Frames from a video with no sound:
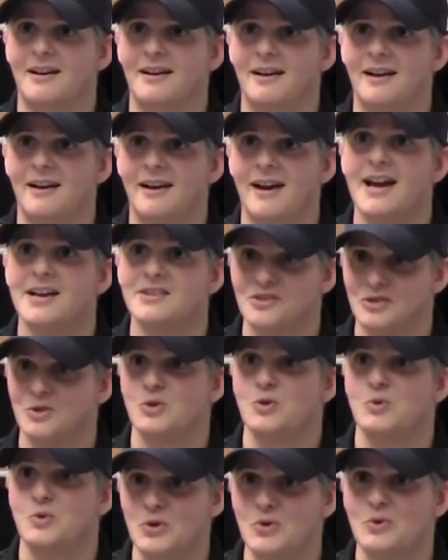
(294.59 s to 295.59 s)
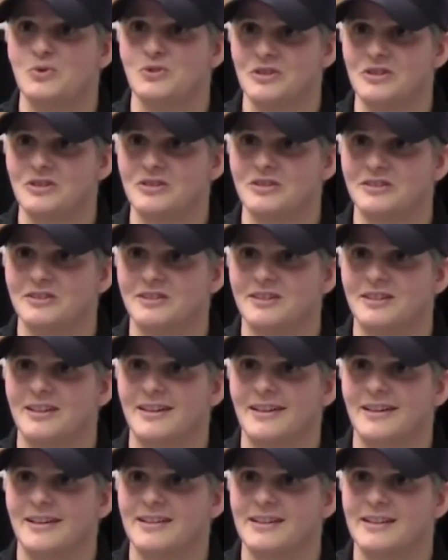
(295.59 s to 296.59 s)
as a new user
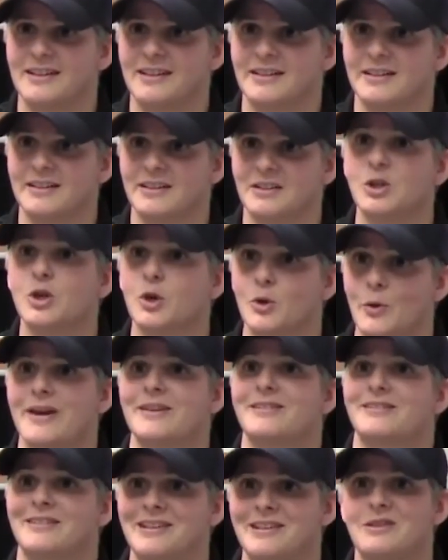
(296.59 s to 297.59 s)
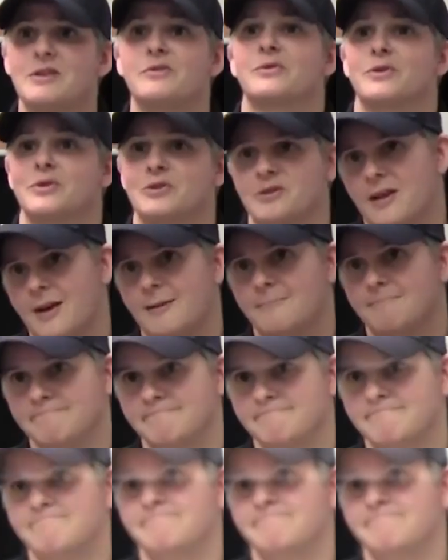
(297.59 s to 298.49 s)
correctly the first time.